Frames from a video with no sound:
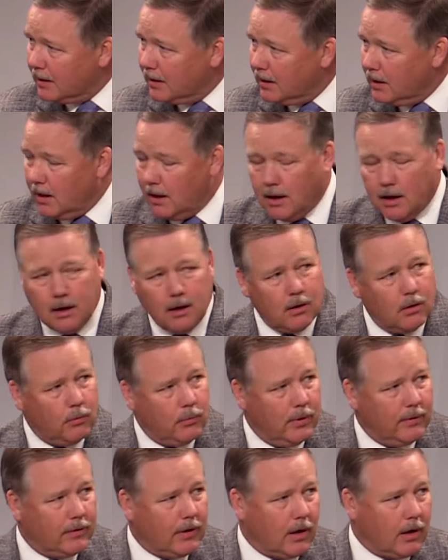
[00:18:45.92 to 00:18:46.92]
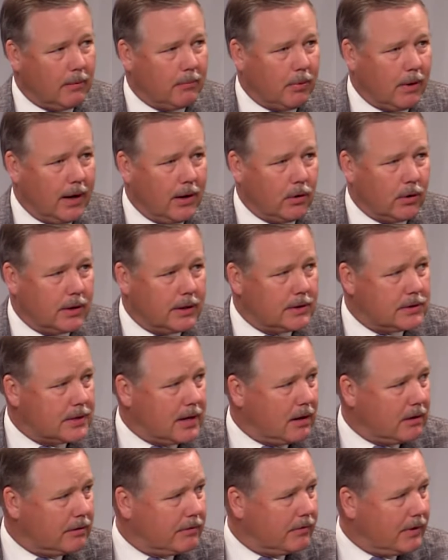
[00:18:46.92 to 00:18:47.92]
uh, we've got our priorities
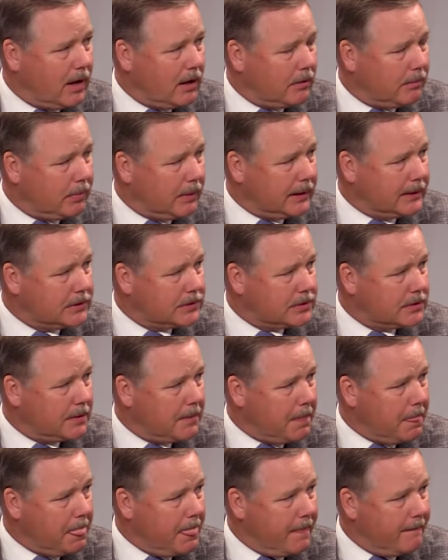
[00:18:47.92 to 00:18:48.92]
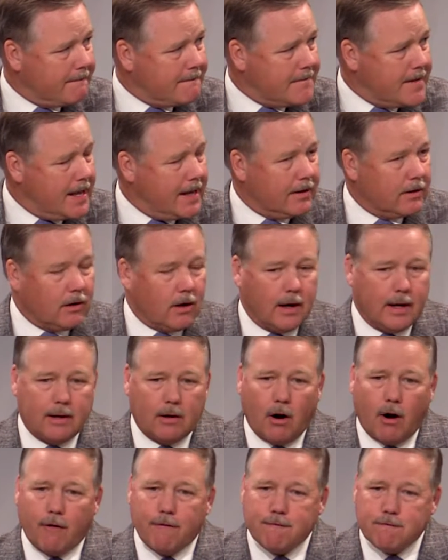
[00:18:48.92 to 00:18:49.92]
out of, out of place and, and
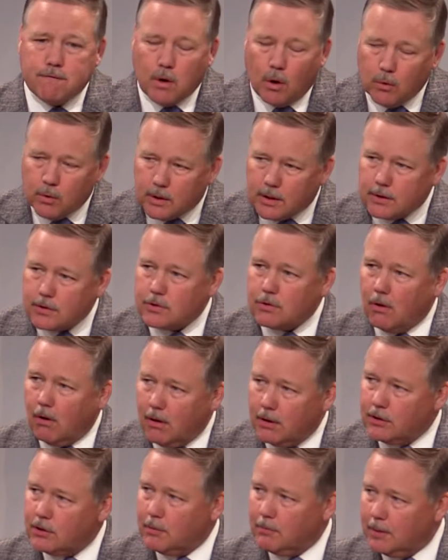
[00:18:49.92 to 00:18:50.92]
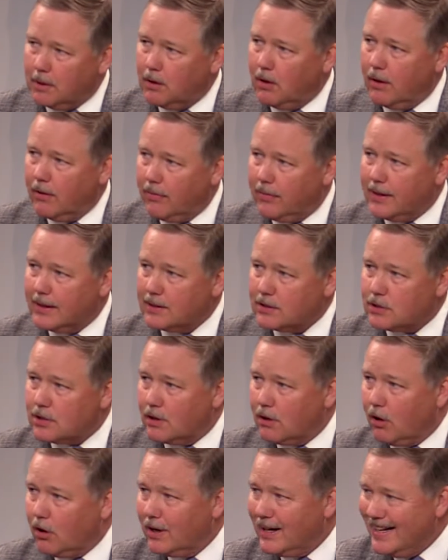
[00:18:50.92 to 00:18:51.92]
our focus ought to be on things that
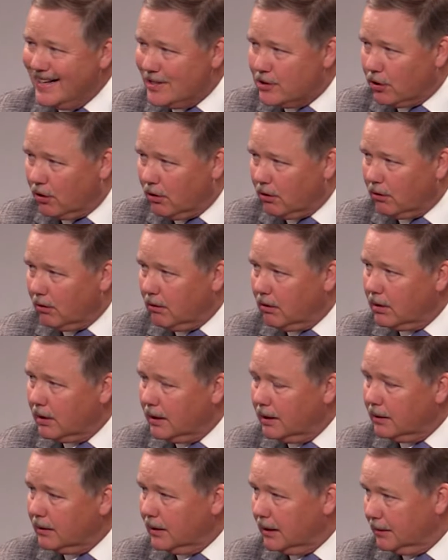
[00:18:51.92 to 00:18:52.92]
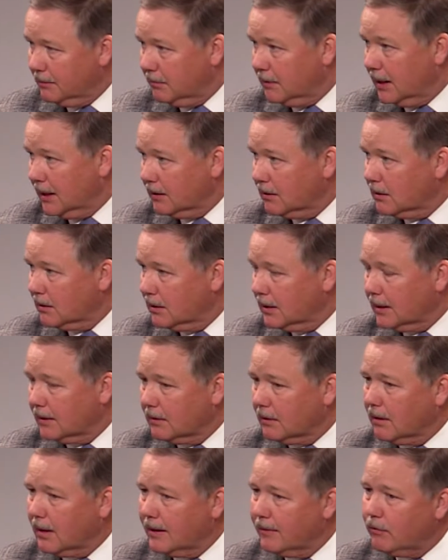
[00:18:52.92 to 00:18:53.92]
are eternal and, and, and
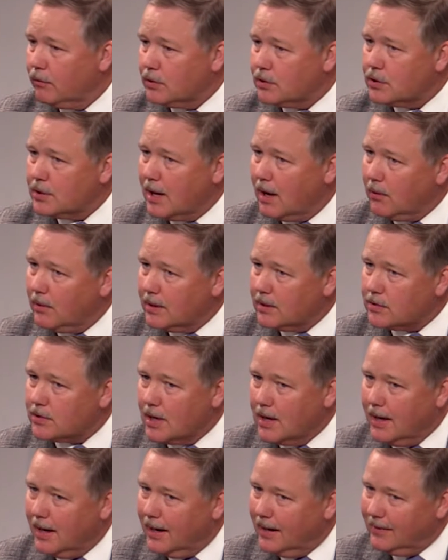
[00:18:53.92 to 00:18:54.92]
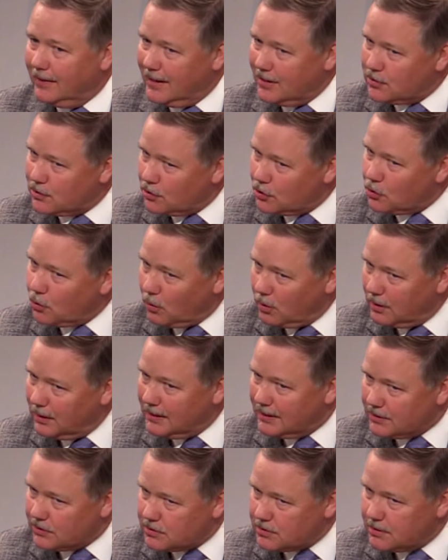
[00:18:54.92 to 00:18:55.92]
the life which now is. And that's a short
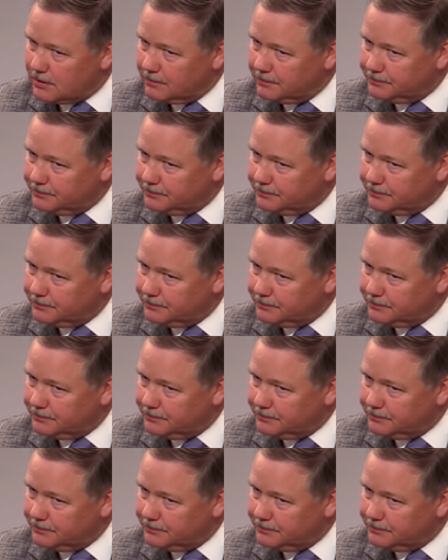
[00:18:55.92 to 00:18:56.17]
list.